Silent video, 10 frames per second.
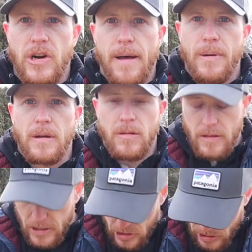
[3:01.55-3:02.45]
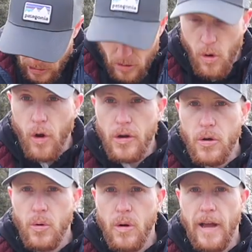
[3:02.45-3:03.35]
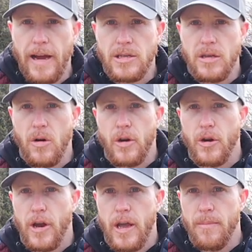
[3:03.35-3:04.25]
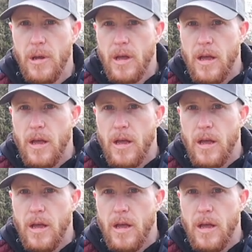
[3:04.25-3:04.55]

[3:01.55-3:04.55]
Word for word: strapping the leash on you, actually on your hip,